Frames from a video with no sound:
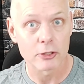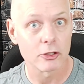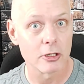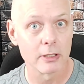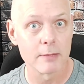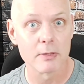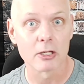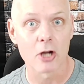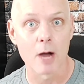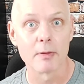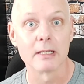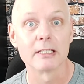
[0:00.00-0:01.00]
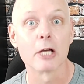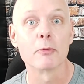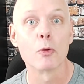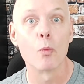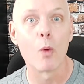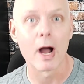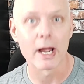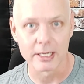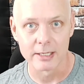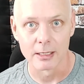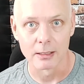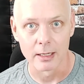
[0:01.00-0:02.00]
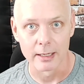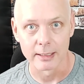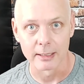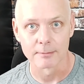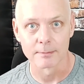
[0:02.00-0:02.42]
sure you leave me a comment and tell me why you didn't like it.